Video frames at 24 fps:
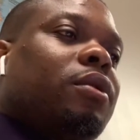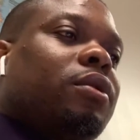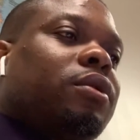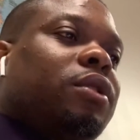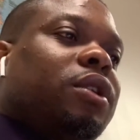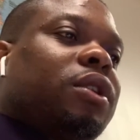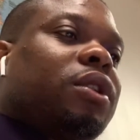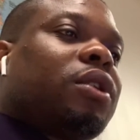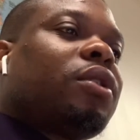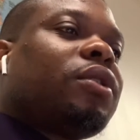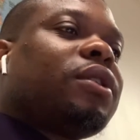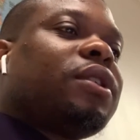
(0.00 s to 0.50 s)

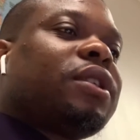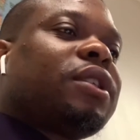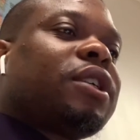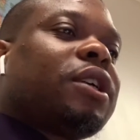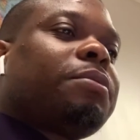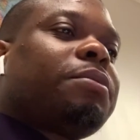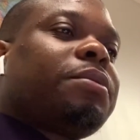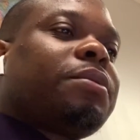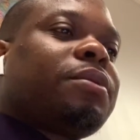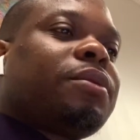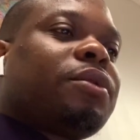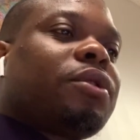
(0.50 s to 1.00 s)
The third
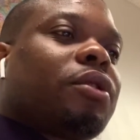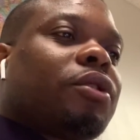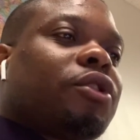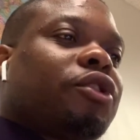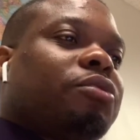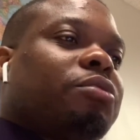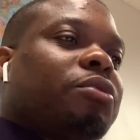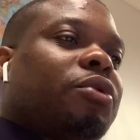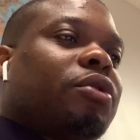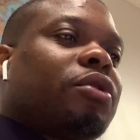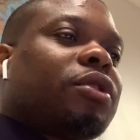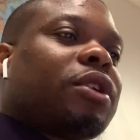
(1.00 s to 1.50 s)
step
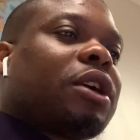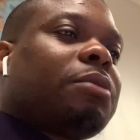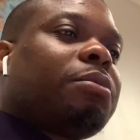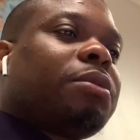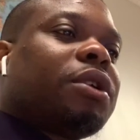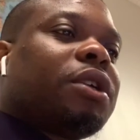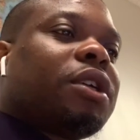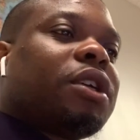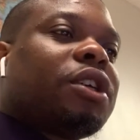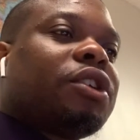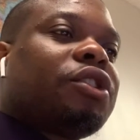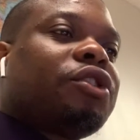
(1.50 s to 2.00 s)
talks more on
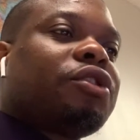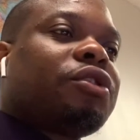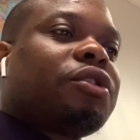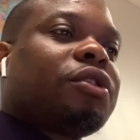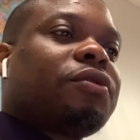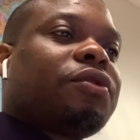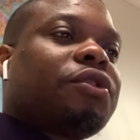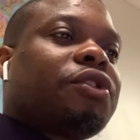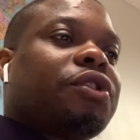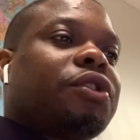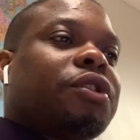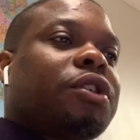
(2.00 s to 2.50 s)
application
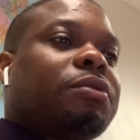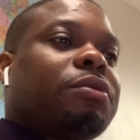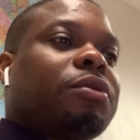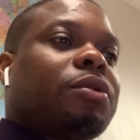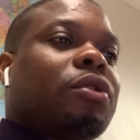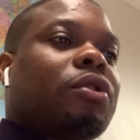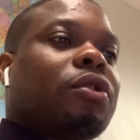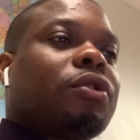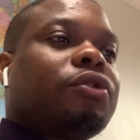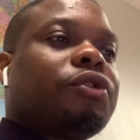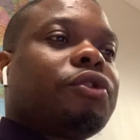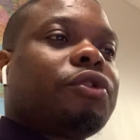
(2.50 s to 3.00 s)
of suitable
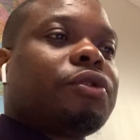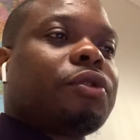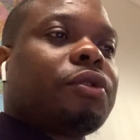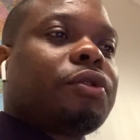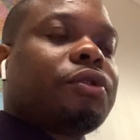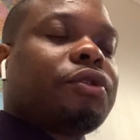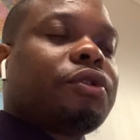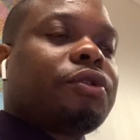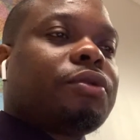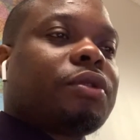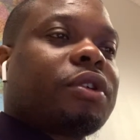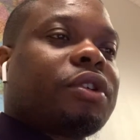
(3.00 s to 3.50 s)

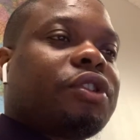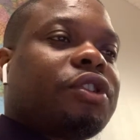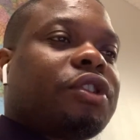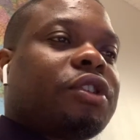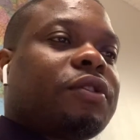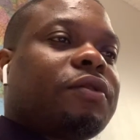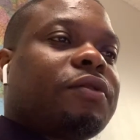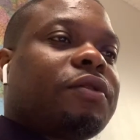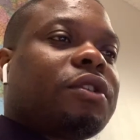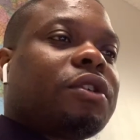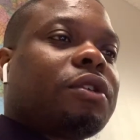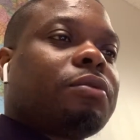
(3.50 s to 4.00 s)
controls to
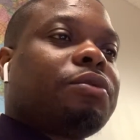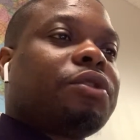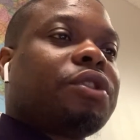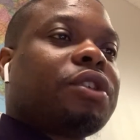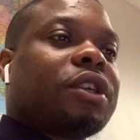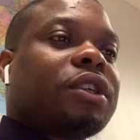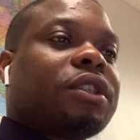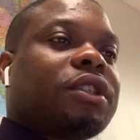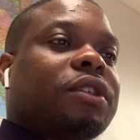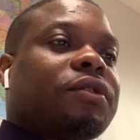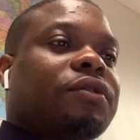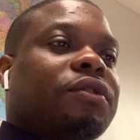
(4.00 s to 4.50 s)
achieve the
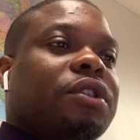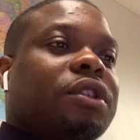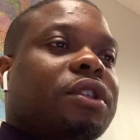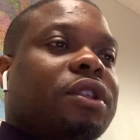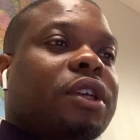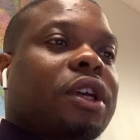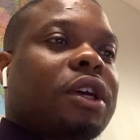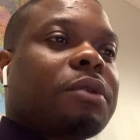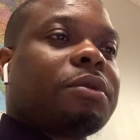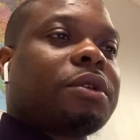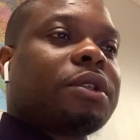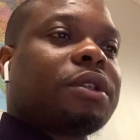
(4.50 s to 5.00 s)
objective
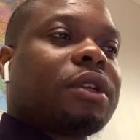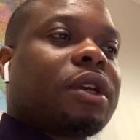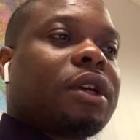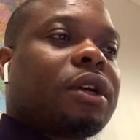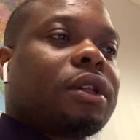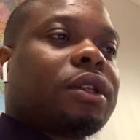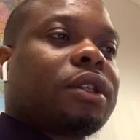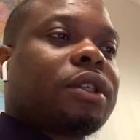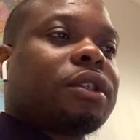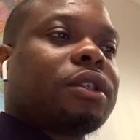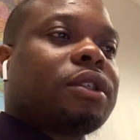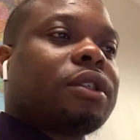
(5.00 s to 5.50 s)
determined
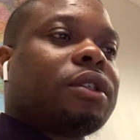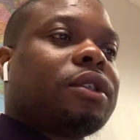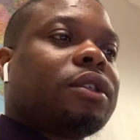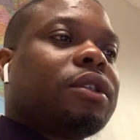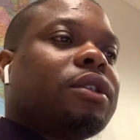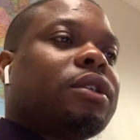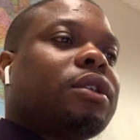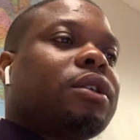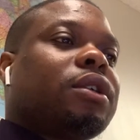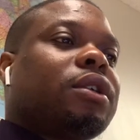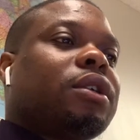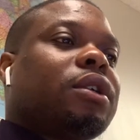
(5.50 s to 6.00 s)
earlier.
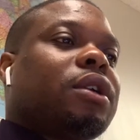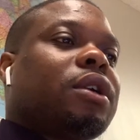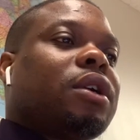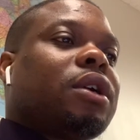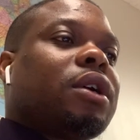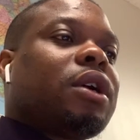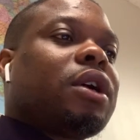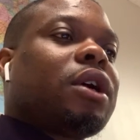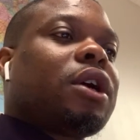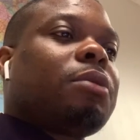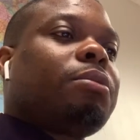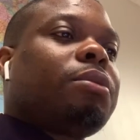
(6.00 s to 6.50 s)

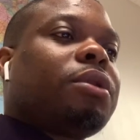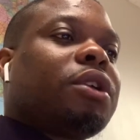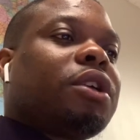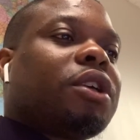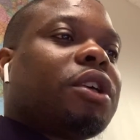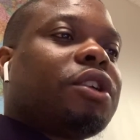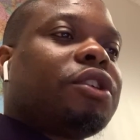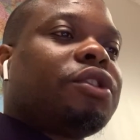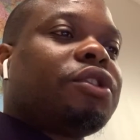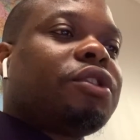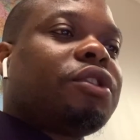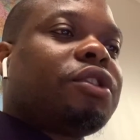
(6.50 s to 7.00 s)

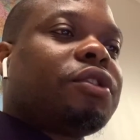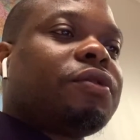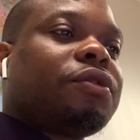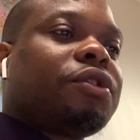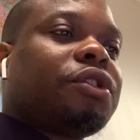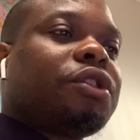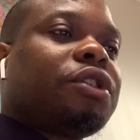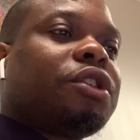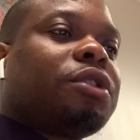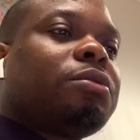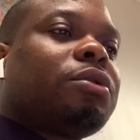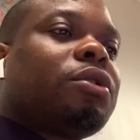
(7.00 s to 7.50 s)
Applications of
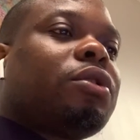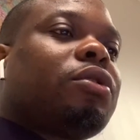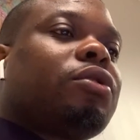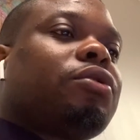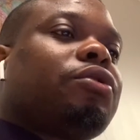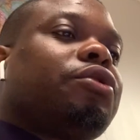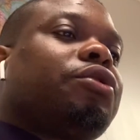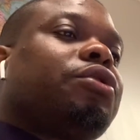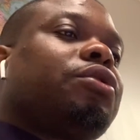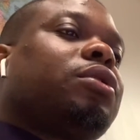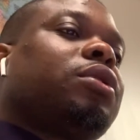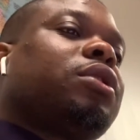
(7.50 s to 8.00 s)
suitable
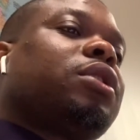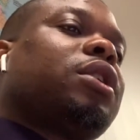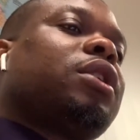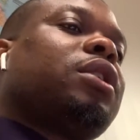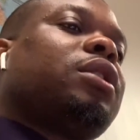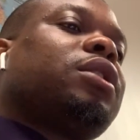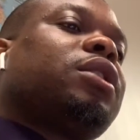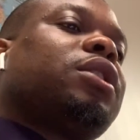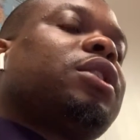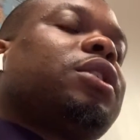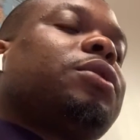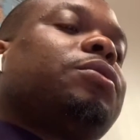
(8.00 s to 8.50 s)
control in
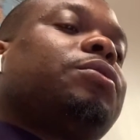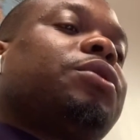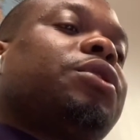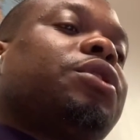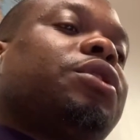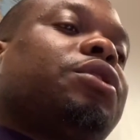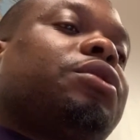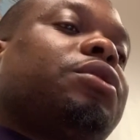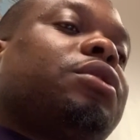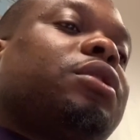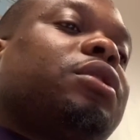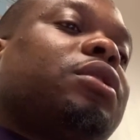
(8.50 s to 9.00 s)
healthcare
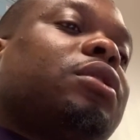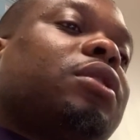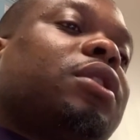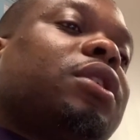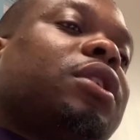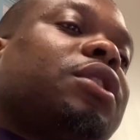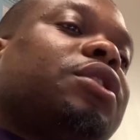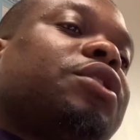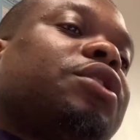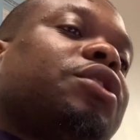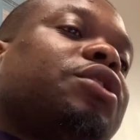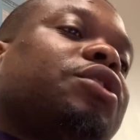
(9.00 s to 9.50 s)
risk unit
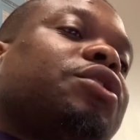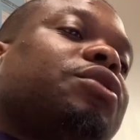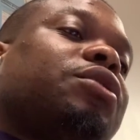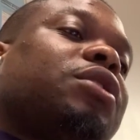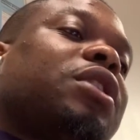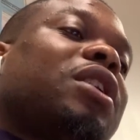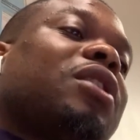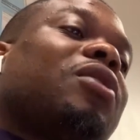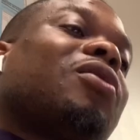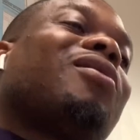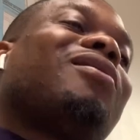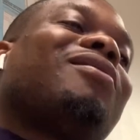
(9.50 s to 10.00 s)
organization
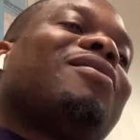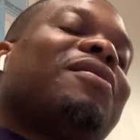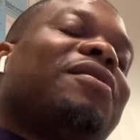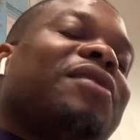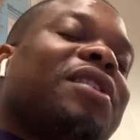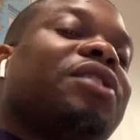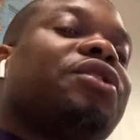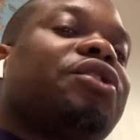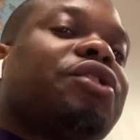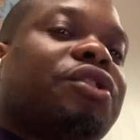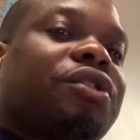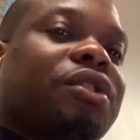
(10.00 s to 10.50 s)
are
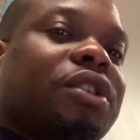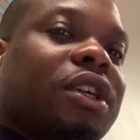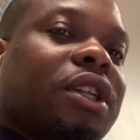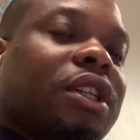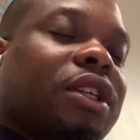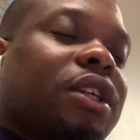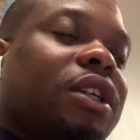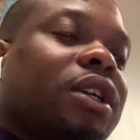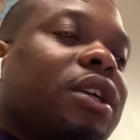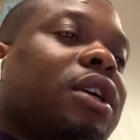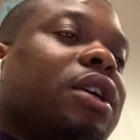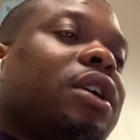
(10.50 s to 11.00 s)

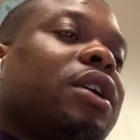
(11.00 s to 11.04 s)
conventionally